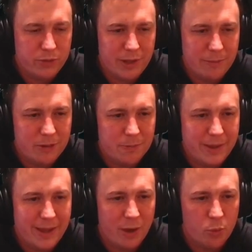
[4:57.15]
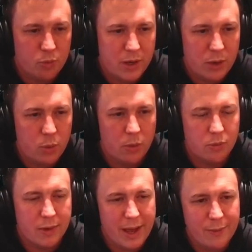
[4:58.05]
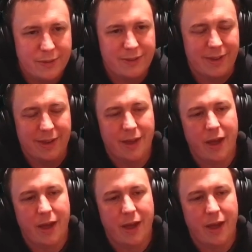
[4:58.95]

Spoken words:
seems to be a real rarity